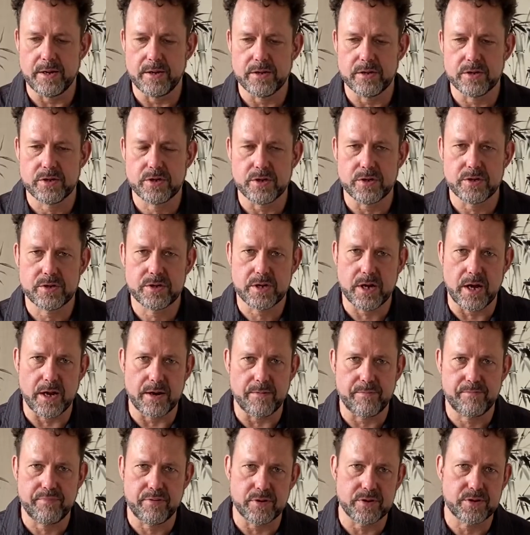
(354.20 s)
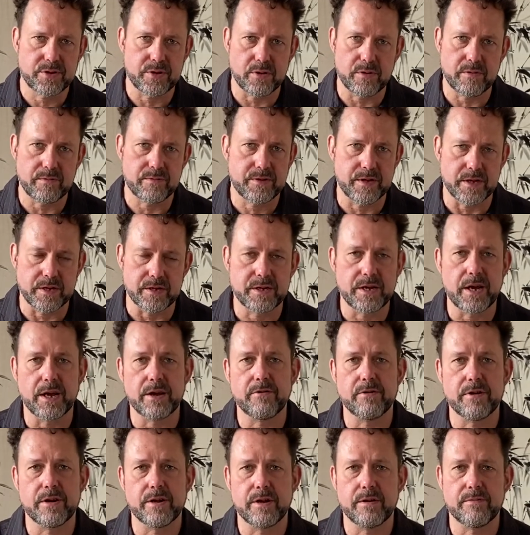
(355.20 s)
it just kind of preserves the
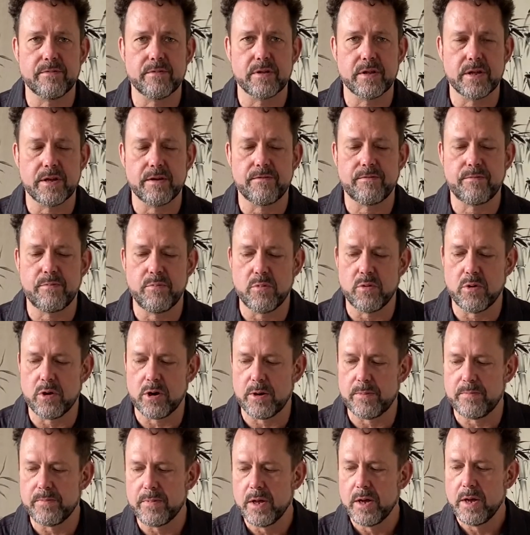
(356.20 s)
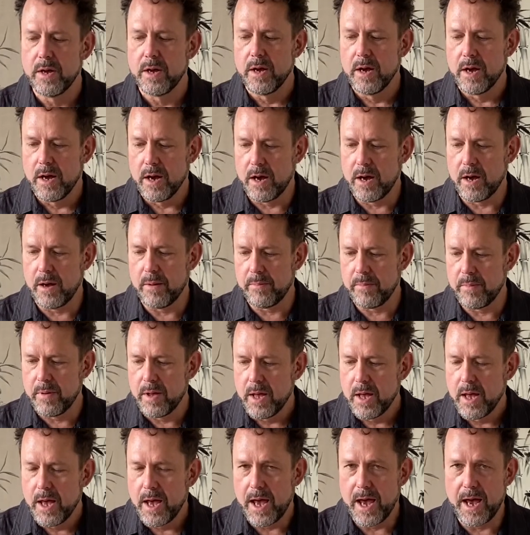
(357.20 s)
integrity of the leaf more.
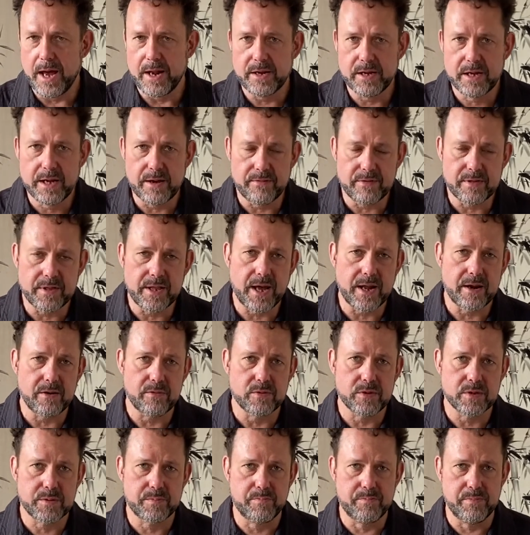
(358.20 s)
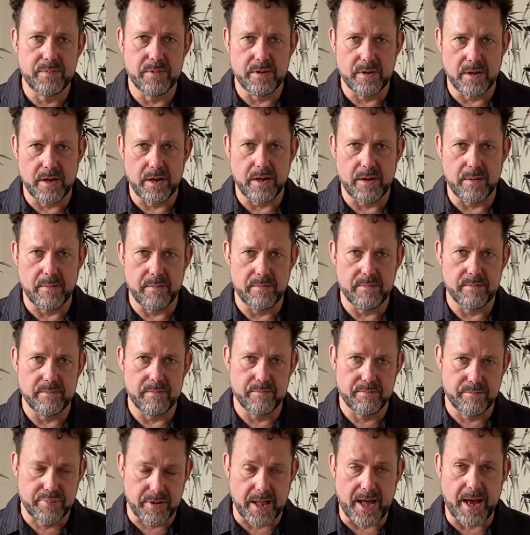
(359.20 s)
And given that it was
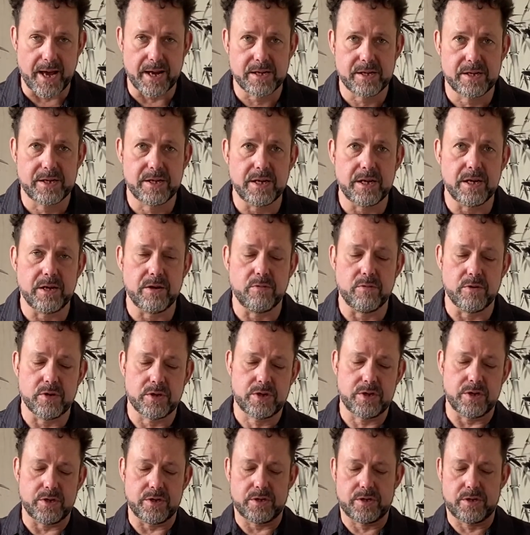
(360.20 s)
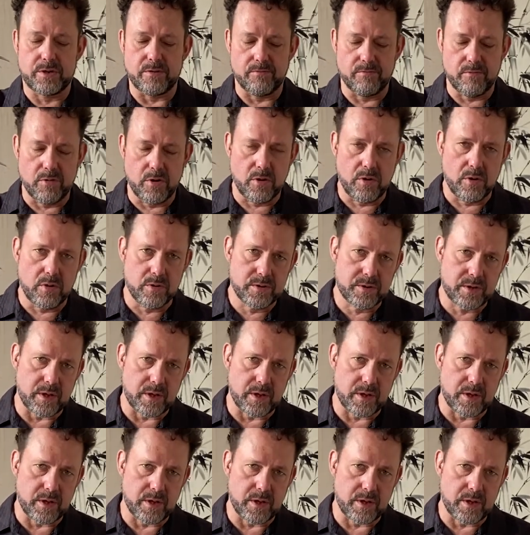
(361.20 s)
black tea, which is rolled